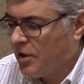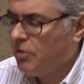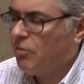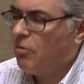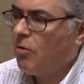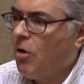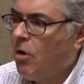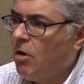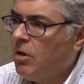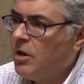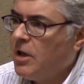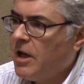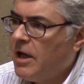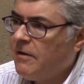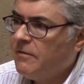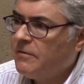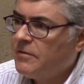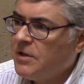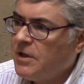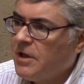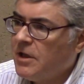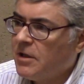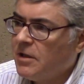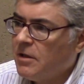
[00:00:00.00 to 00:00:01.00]
They're all
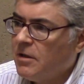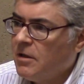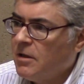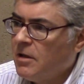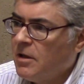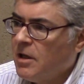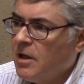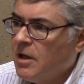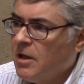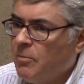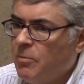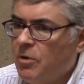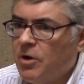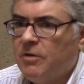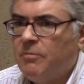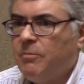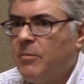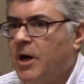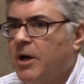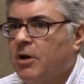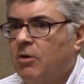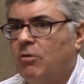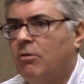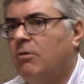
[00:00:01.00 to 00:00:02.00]
left in. But
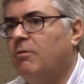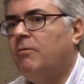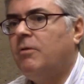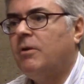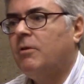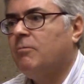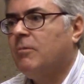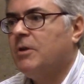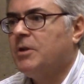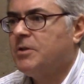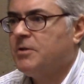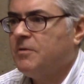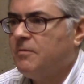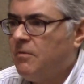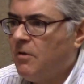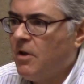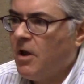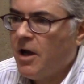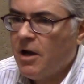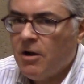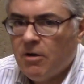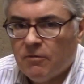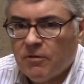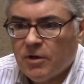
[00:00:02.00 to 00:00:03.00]
if my girlfriend wants to
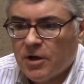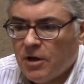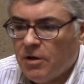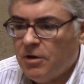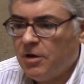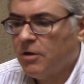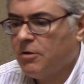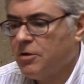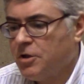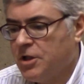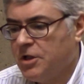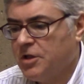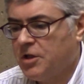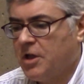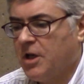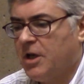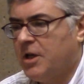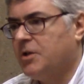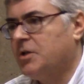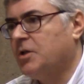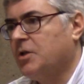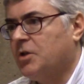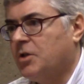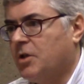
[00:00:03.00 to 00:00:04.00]
fly over here, she's
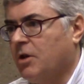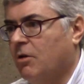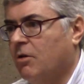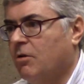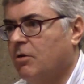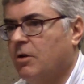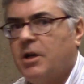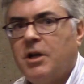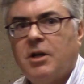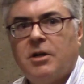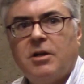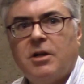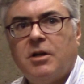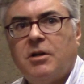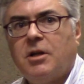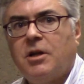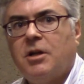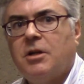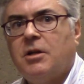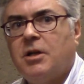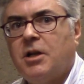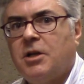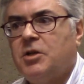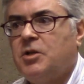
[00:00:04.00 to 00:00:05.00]
got to sit there
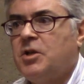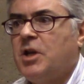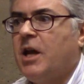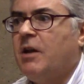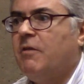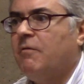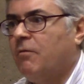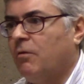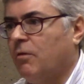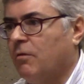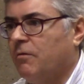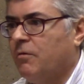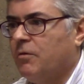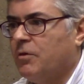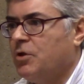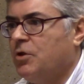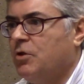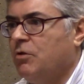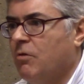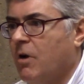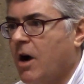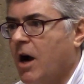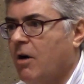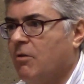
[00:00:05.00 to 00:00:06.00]
in Denver for
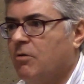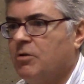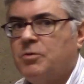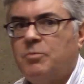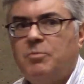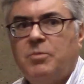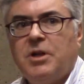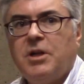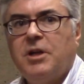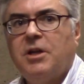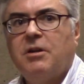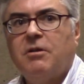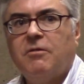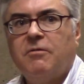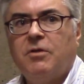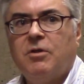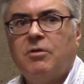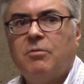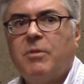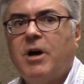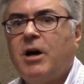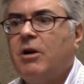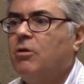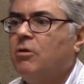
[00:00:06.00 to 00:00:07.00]
2 hours being
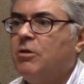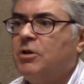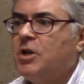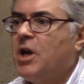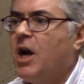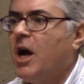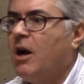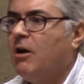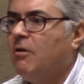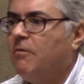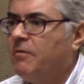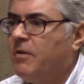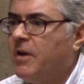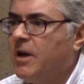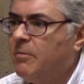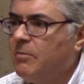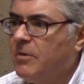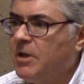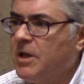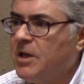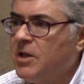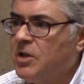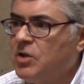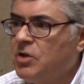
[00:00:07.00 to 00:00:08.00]
interviewed about her entire
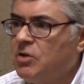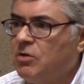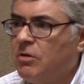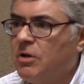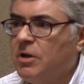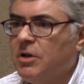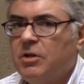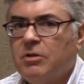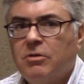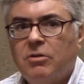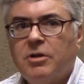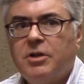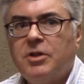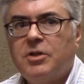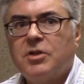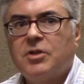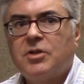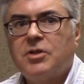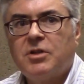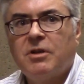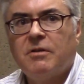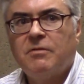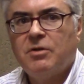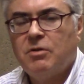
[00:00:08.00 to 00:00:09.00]
family history. And you look at
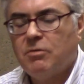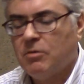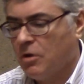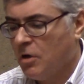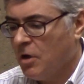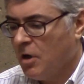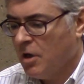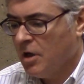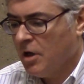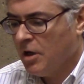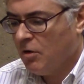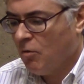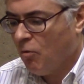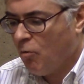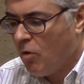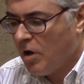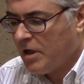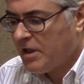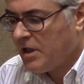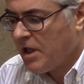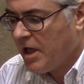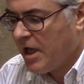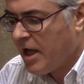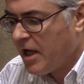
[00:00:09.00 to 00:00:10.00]
this stuff and you went, but
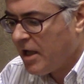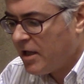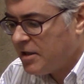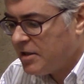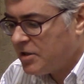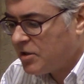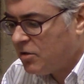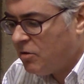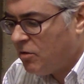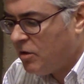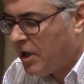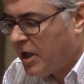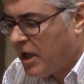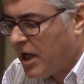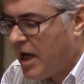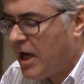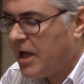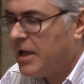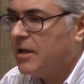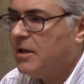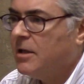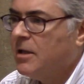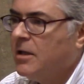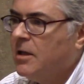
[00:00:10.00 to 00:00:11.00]
what the hell is going
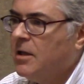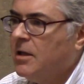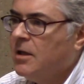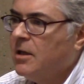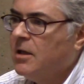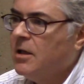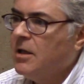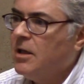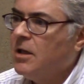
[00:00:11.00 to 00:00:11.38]
on?